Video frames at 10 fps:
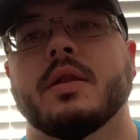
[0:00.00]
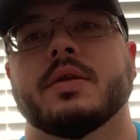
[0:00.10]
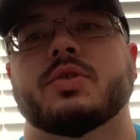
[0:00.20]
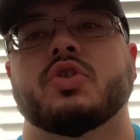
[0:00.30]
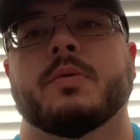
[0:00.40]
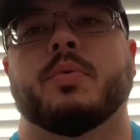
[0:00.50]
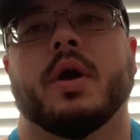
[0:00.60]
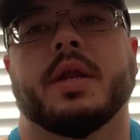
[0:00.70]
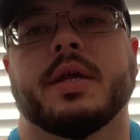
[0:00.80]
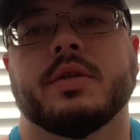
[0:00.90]
Let's jump
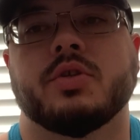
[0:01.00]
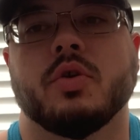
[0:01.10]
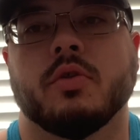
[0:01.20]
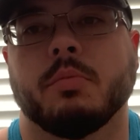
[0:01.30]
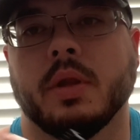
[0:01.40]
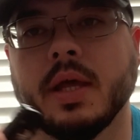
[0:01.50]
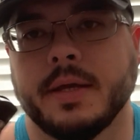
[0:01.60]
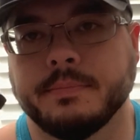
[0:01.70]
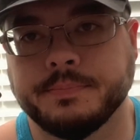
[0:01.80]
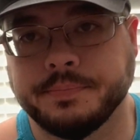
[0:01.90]
right into the blade.